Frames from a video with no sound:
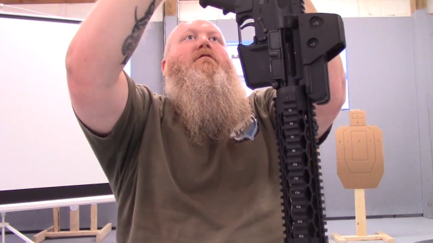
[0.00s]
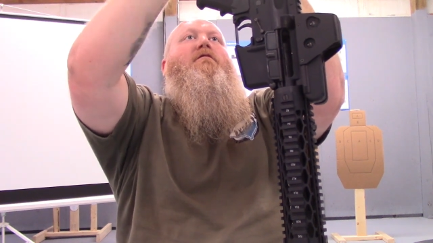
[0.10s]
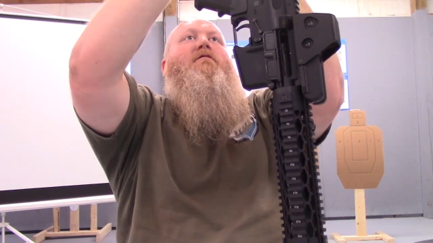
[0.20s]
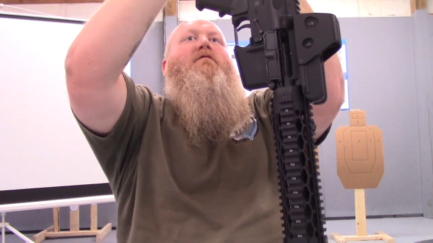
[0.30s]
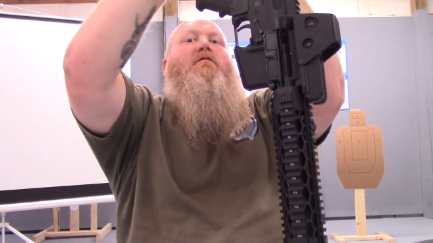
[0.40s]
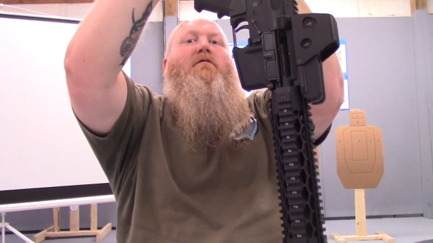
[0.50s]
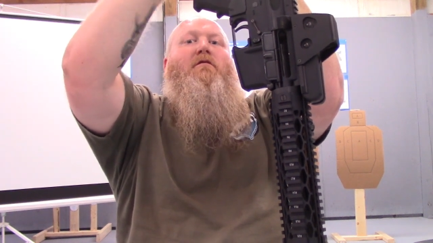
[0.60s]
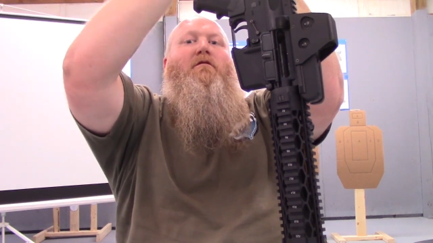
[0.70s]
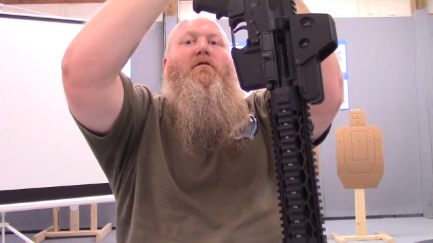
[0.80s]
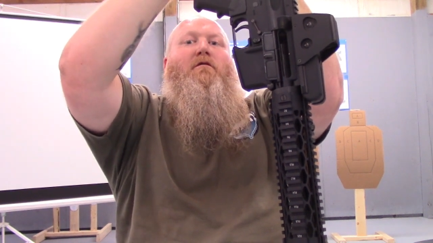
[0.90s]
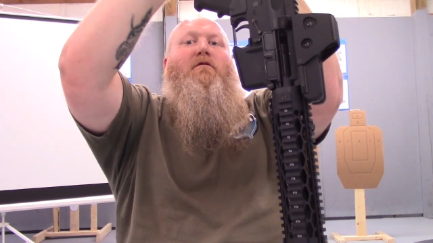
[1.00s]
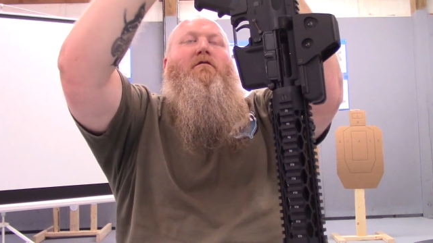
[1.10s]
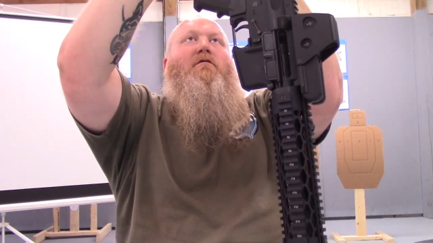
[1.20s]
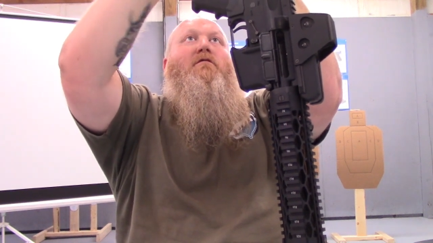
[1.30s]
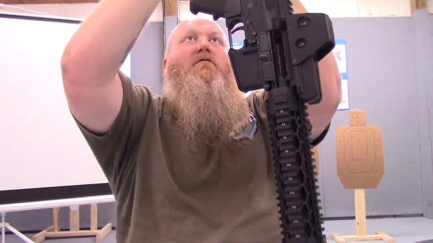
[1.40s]

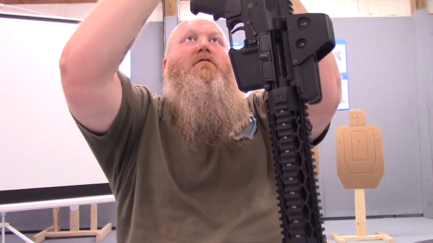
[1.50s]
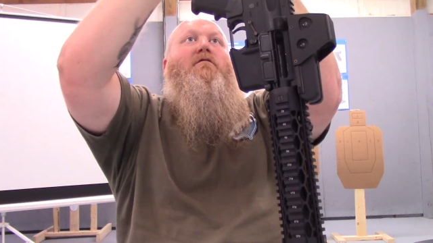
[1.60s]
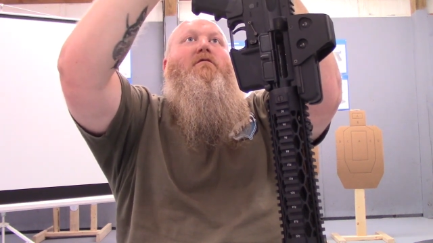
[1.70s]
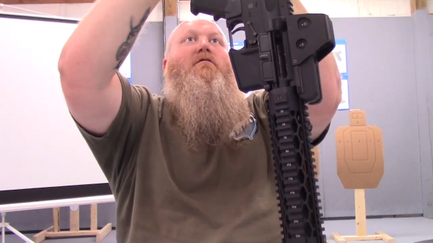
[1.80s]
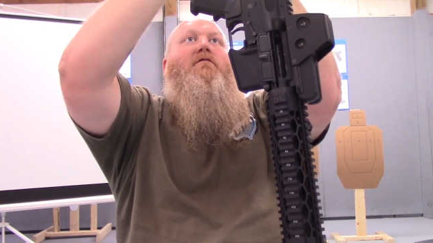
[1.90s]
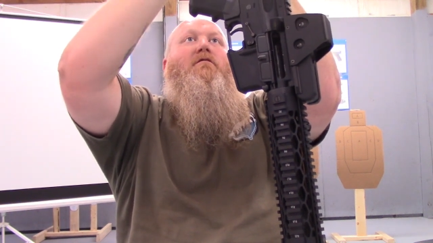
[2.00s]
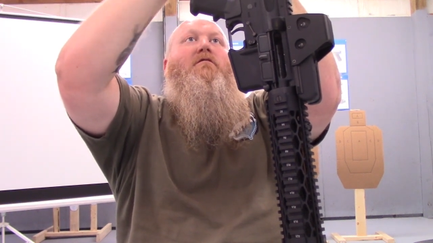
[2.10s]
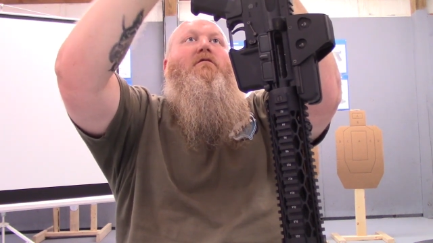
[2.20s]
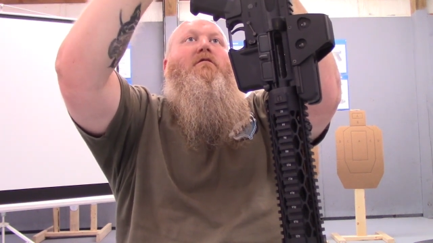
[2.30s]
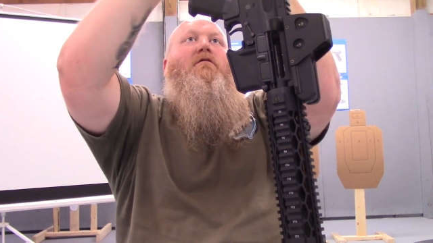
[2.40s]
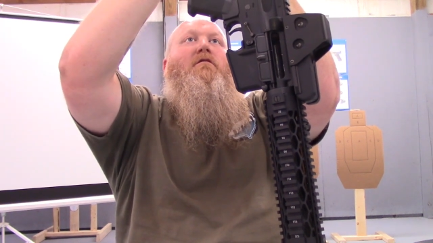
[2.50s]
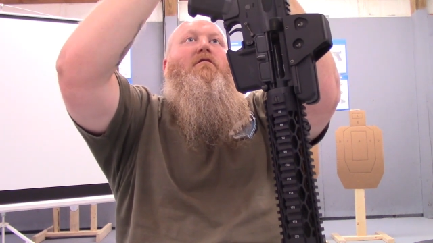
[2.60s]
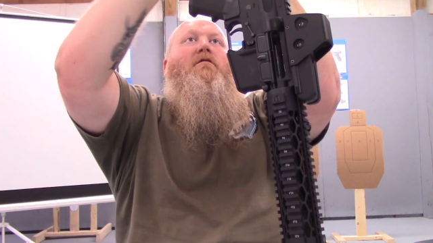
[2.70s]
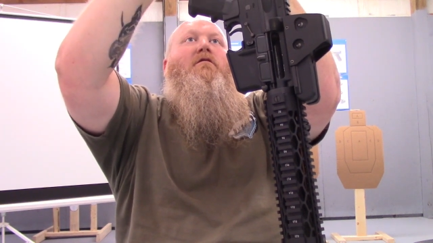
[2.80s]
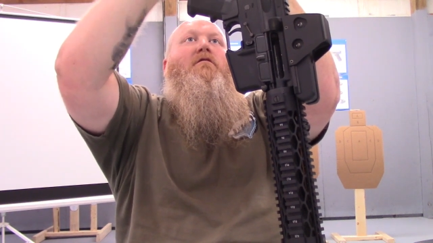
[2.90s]

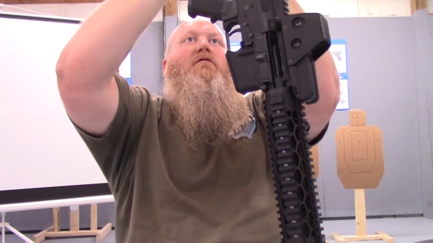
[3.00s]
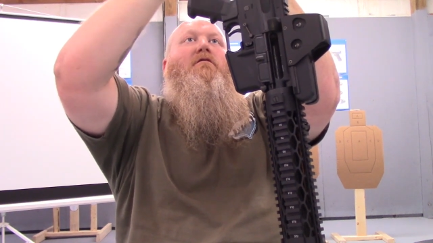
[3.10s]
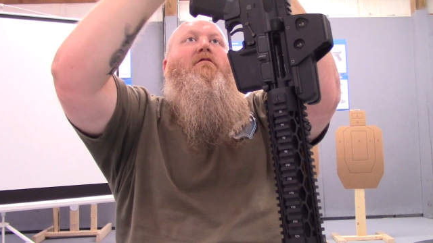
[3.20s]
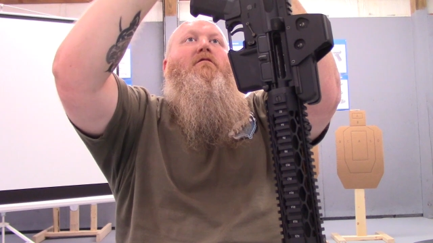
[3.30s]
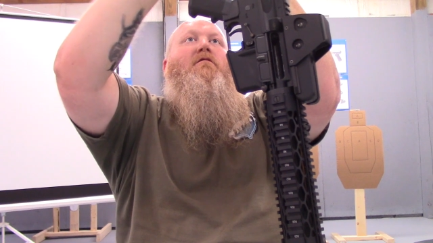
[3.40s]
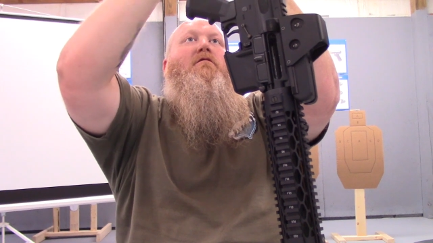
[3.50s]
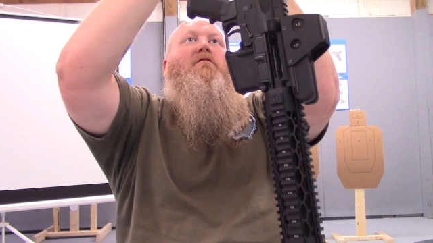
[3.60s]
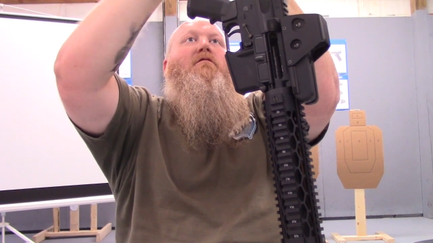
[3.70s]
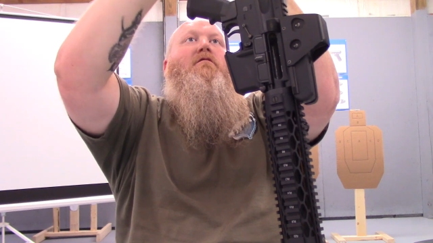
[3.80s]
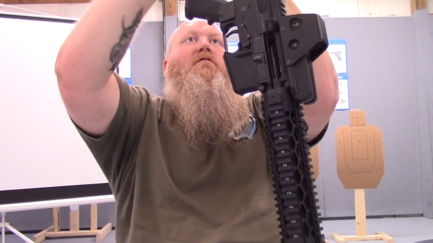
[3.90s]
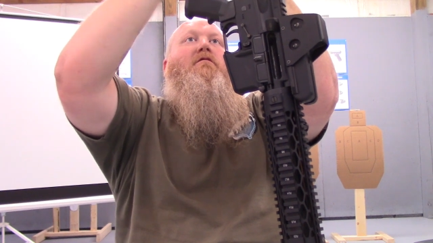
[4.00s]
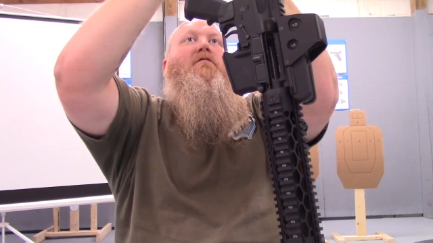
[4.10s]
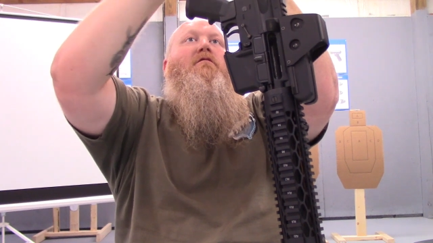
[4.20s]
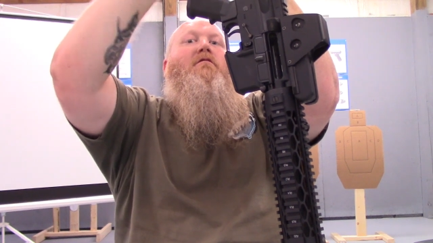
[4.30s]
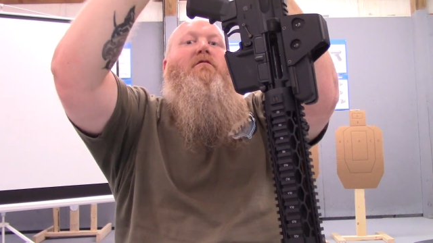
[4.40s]

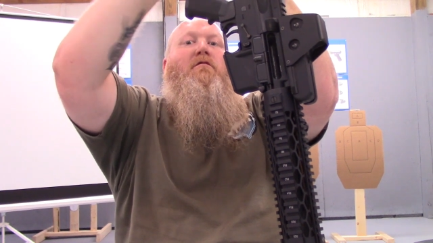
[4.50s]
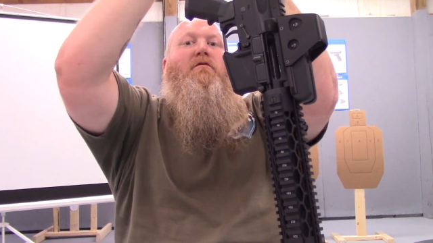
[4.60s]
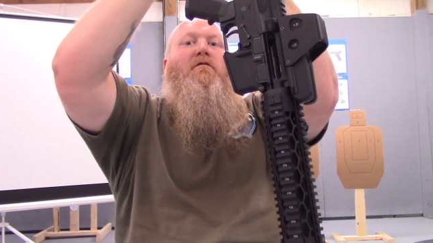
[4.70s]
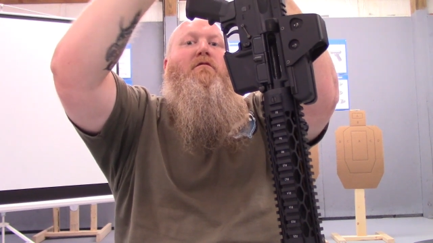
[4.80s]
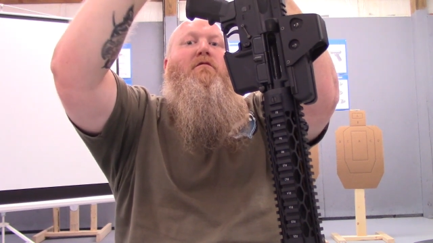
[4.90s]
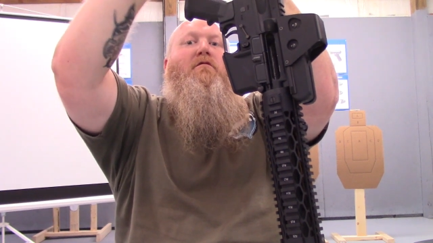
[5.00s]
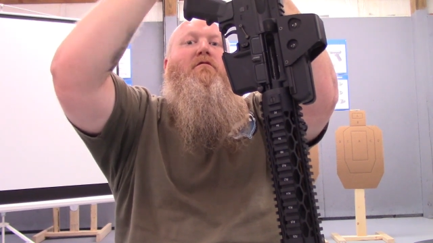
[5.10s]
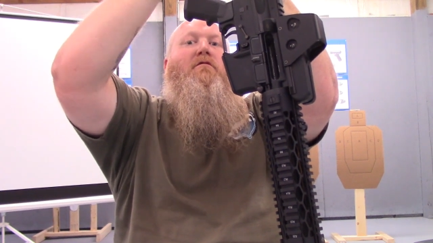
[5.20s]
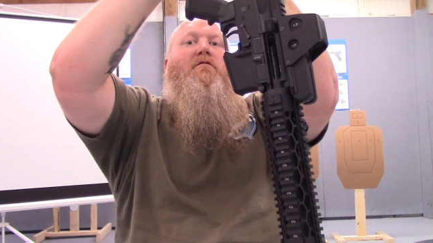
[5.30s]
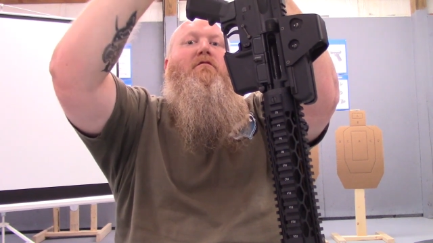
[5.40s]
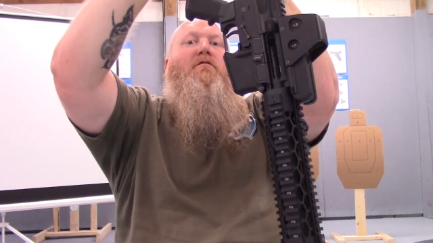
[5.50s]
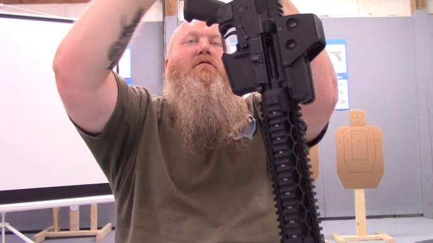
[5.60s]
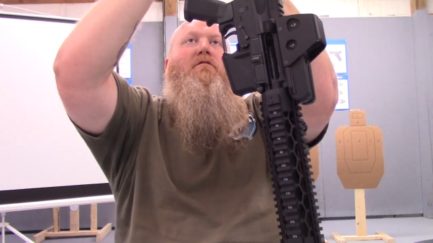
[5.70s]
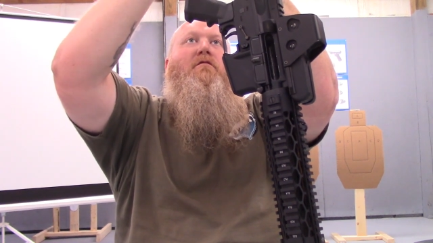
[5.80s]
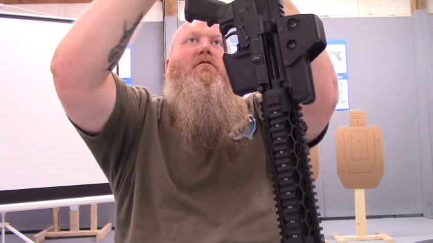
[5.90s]

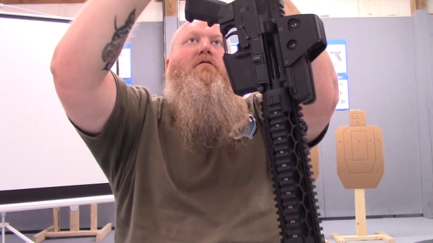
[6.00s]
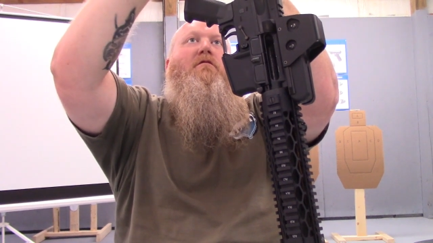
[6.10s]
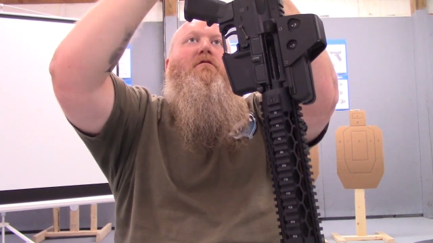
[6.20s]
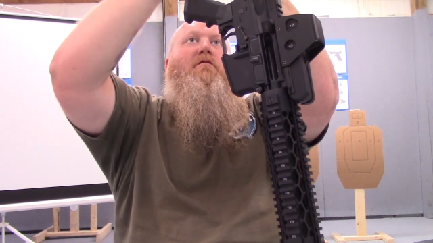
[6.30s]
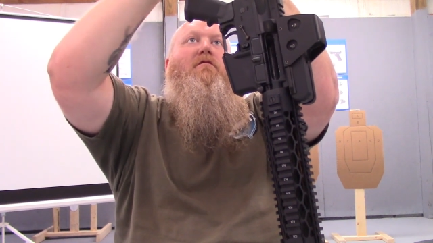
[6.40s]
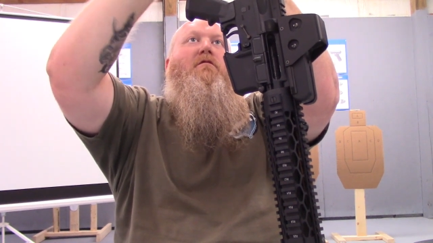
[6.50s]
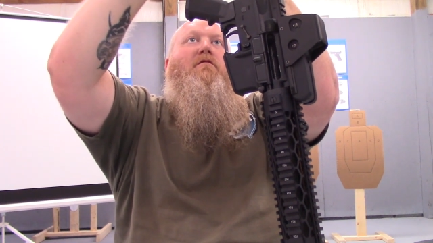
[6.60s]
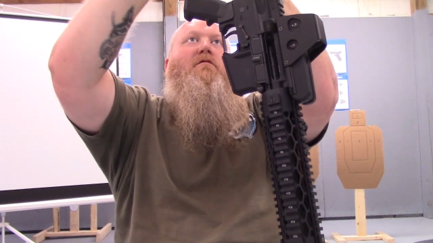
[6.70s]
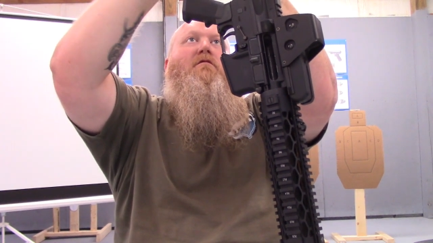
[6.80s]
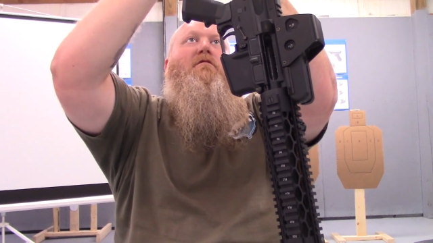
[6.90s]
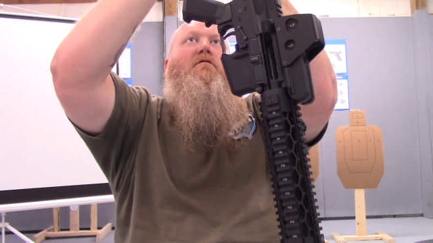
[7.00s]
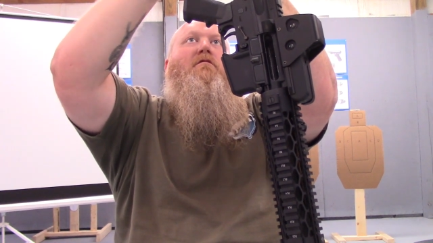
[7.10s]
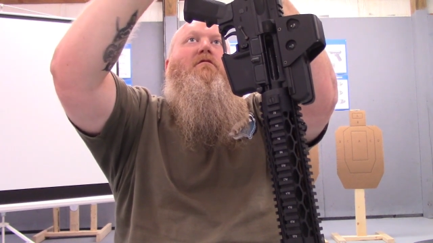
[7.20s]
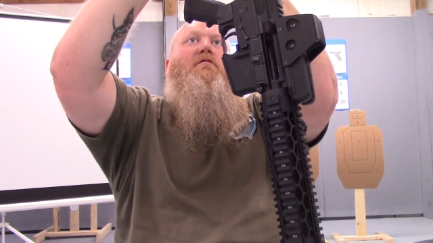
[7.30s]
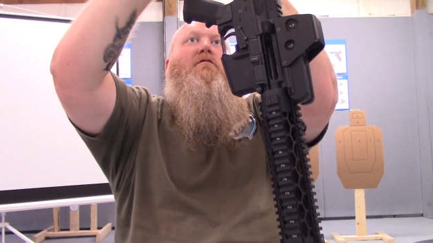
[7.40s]

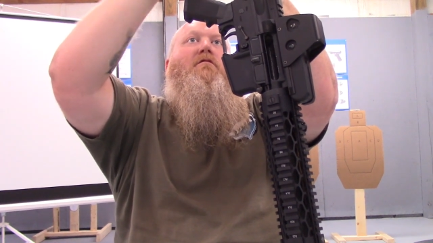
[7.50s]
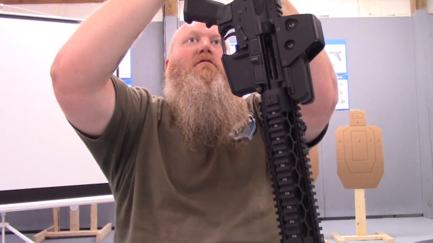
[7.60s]
Nothing is said.